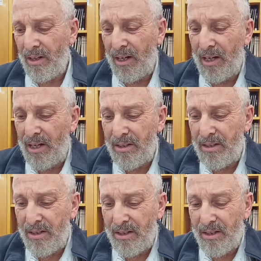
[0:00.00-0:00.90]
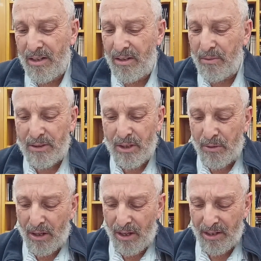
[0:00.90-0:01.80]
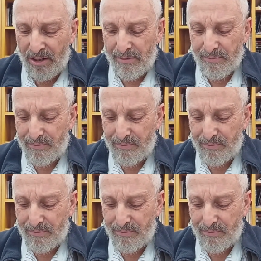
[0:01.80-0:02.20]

And what's going on here?